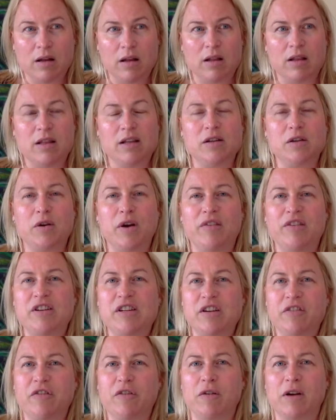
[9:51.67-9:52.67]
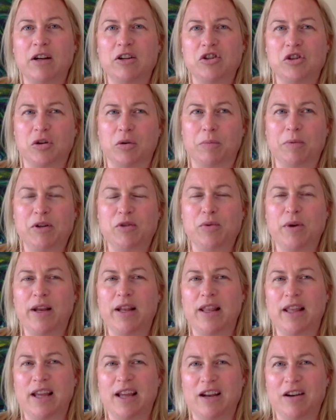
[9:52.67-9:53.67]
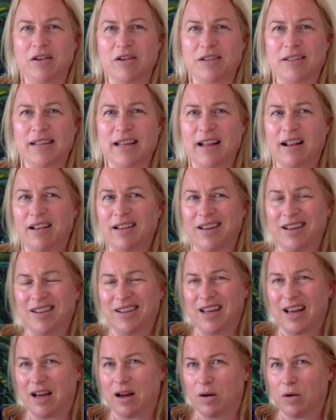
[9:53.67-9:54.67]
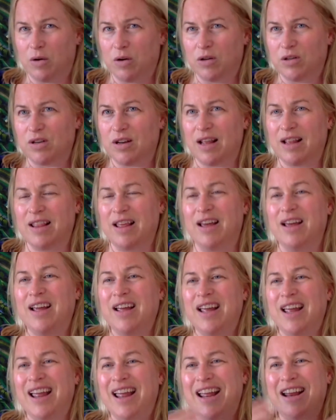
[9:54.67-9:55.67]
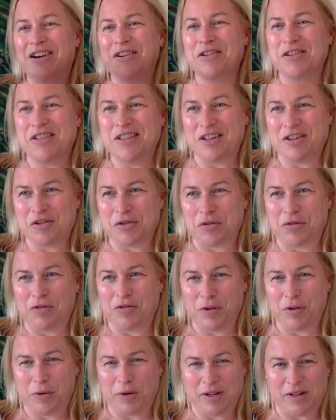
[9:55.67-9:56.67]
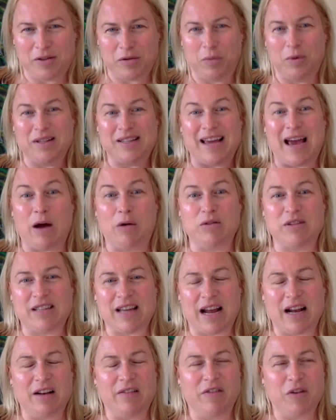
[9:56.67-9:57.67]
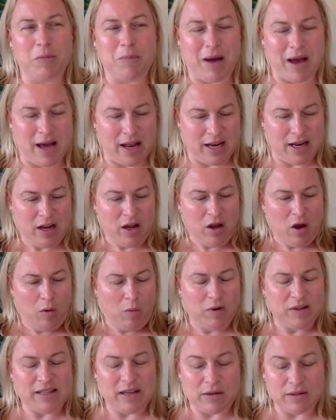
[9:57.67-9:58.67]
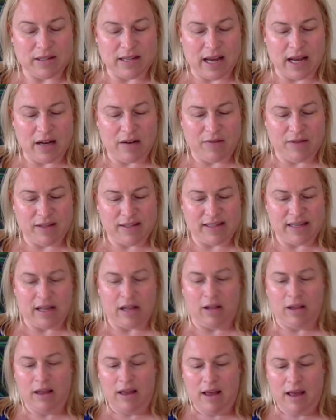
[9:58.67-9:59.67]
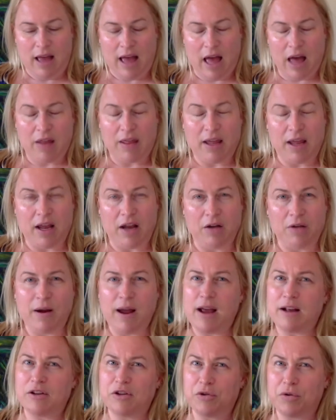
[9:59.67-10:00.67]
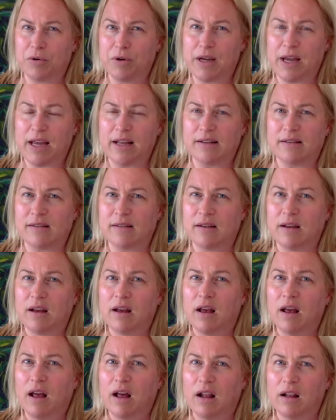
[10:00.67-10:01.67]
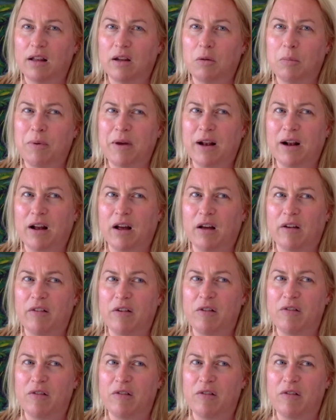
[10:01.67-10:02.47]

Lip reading: you have a differential between the inner cell and the outer and the interstitial fluid. So what's outside of your body, what's outside of the cell, how they interact creates a little bit of a